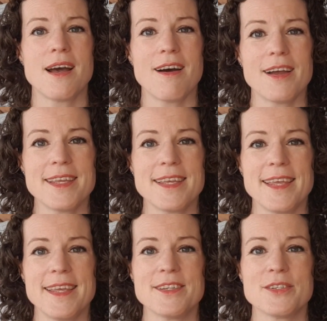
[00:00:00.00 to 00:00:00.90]
high
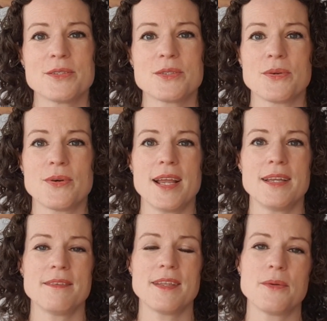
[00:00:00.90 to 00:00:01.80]
heels or
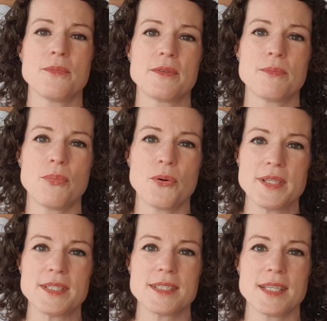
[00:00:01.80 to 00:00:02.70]
anything with
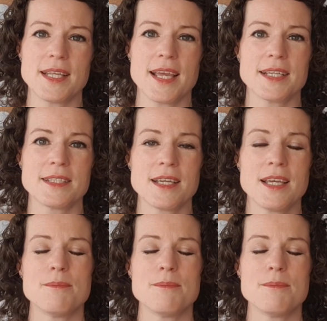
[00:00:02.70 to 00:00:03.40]
points at the end.